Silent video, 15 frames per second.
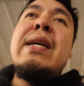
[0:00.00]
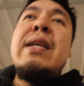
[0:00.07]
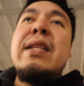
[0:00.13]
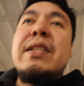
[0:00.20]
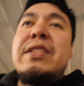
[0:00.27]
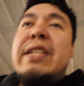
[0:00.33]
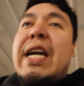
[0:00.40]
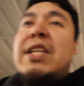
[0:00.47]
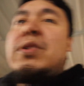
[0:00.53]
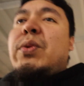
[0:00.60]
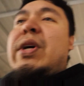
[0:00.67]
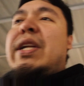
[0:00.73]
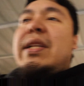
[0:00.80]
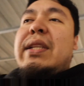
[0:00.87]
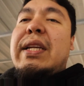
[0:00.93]
This next
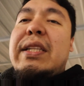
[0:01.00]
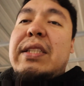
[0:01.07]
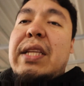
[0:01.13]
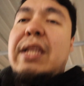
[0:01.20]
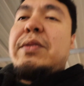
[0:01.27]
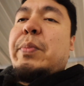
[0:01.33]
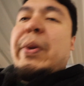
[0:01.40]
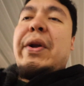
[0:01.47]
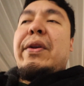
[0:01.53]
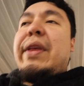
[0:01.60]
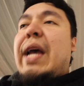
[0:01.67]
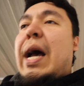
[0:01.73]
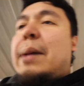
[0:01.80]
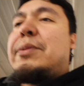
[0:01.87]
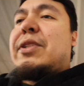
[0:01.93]
one, it's purely
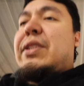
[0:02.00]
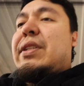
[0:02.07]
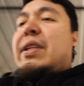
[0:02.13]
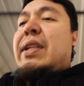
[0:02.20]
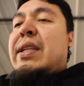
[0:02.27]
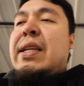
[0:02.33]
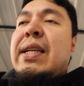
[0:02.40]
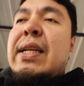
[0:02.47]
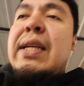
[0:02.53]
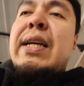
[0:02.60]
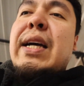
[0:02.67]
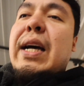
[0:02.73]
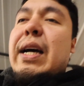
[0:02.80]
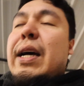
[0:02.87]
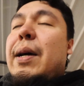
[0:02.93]
optional.
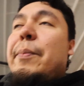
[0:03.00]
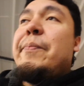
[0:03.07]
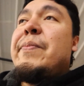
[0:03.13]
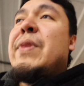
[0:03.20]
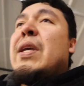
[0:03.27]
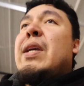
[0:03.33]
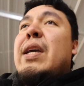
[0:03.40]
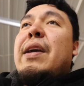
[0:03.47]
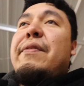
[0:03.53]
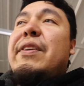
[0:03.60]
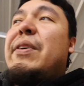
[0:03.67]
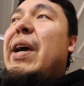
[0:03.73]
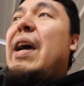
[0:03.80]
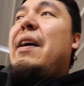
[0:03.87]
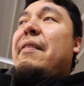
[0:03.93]
If
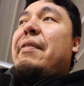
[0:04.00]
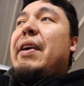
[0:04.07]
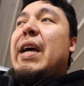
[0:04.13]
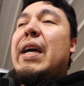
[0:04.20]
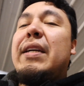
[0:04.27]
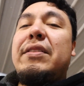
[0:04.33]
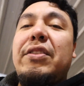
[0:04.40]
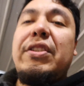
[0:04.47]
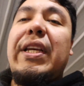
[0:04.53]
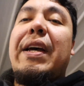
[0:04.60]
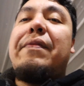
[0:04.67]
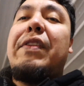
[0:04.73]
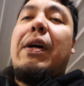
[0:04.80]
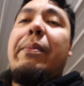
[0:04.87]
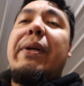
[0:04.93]
you just
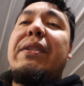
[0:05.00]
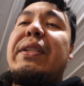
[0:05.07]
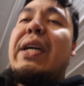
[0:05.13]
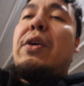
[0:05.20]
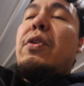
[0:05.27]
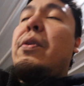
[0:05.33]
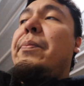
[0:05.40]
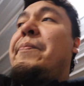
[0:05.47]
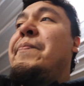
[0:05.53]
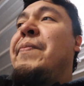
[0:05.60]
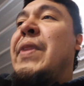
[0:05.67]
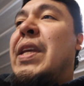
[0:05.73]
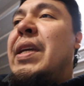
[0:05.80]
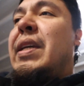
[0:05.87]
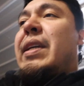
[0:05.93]
have dumbbells at home,
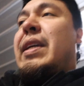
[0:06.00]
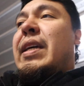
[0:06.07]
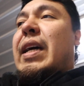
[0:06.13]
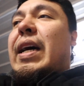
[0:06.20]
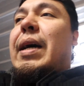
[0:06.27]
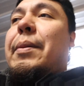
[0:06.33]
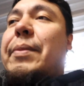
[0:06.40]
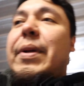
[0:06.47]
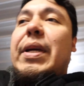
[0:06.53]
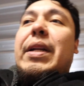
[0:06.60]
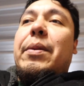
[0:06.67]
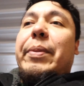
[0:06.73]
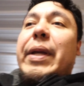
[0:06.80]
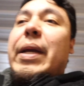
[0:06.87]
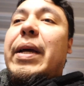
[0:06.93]
it'll
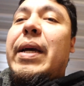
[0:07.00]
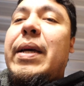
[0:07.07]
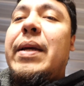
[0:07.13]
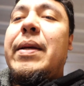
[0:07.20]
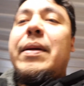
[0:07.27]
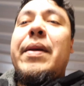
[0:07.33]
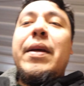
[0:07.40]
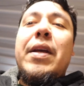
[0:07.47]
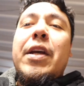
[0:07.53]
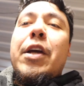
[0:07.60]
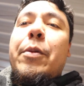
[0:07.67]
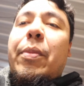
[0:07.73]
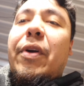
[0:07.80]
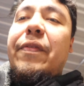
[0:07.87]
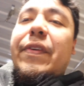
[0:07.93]
be
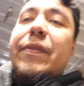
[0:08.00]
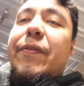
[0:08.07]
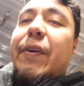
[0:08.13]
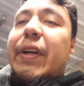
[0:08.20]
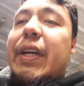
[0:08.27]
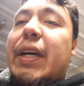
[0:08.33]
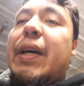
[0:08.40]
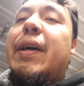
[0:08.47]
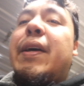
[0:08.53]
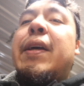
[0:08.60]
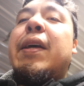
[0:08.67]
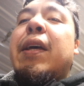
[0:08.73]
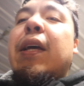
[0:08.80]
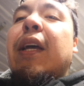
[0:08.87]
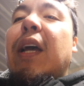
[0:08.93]
perfect for you.
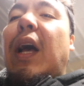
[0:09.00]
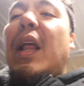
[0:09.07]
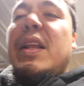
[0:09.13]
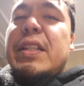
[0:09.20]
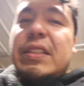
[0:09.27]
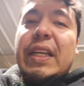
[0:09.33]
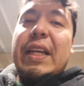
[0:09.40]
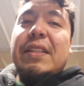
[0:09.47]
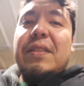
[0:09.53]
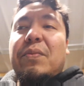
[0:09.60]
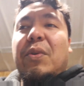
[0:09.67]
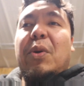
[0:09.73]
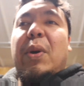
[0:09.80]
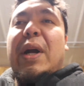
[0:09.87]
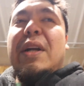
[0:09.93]
All it
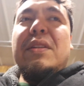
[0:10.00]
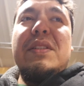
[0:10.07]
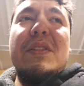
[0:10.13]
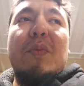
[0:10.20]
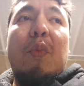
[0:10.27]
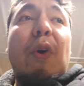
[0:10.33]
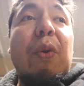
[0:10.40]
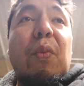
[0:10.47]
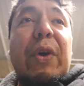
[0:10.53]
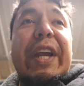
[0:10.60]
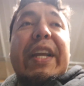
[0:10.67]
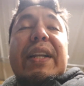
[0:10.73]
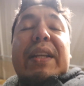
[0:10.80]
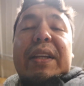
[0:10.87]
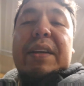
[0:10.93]
requires is one
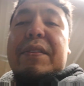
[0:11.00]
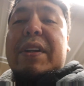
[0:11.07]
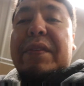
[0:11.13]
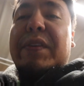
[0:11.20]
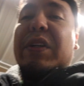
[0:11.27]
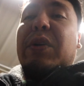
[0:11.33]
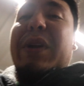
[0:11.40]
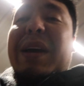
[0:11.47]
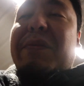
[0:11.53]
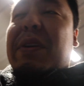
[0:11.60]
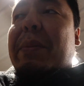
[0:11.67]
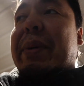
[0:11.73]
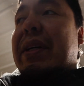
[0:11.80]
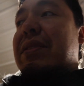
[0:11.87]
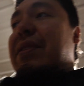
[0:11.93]
weight. Even if you don't have
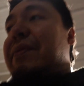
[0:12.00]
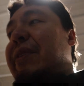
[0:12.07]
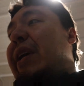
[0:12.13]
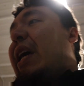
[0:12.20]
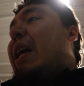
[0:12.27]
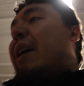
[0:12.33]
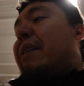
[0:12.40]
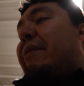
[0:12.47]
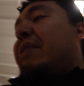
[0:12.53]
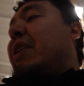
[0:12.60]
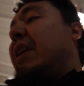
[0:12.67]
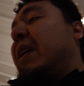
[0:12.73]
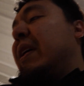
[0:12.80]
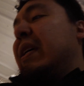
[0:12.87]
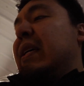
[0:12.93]
dumbbells, if you have
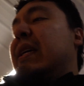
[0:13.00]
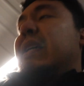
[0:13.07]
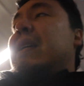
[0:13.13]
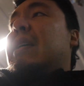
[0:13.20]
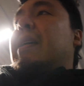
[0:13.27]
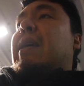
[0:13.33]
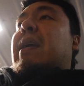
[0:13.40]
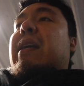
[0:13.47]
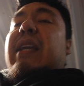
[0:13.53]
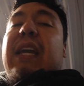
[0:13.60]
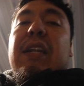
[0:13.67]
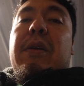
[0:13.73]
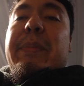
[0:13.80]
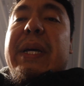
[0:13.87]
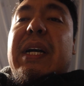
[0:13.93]

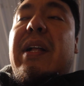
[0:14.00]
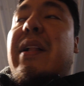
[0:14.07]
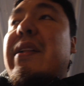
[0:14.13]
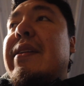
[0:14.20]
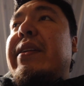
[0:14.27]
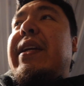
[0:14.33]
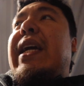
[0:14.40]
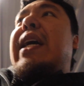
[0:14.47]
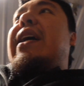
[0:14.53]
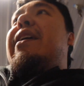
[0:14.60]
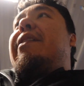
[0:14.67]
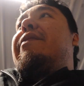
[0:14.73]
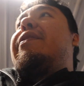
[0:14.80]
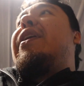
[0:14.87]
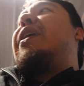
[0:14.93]
kettlebell, you
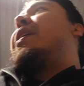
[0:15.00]
have